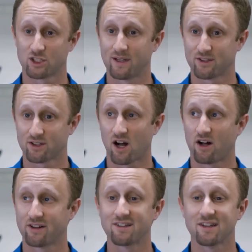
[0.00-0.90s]
make their
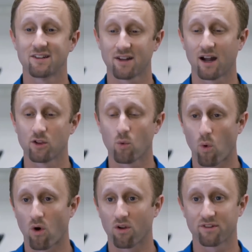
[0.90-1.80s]
colonies inside the
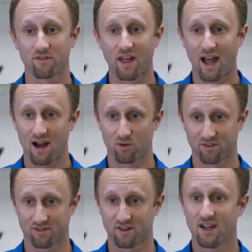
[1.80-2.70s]
walls of the house.